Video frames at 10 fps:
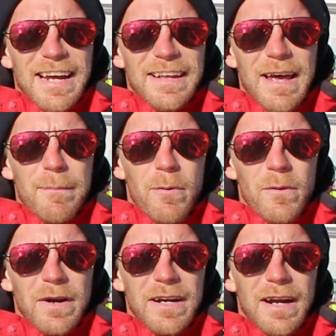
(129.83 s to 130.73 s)
At that
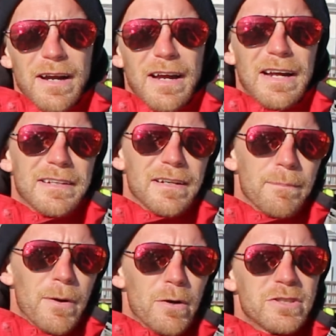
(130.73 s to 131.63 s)
point, I did a
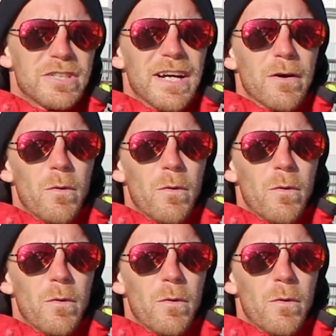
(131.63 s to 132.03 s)
boat check,